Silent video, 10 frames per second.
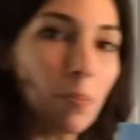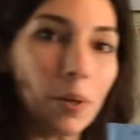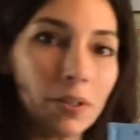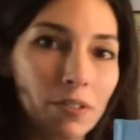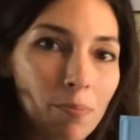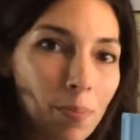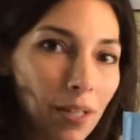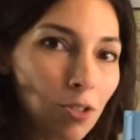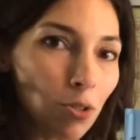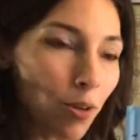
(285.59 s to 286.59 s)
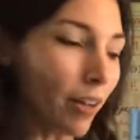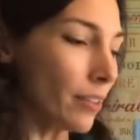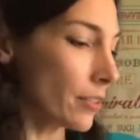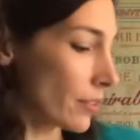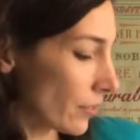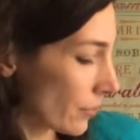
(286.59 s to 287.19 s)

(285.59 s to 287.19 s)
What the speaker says: books of big trucks.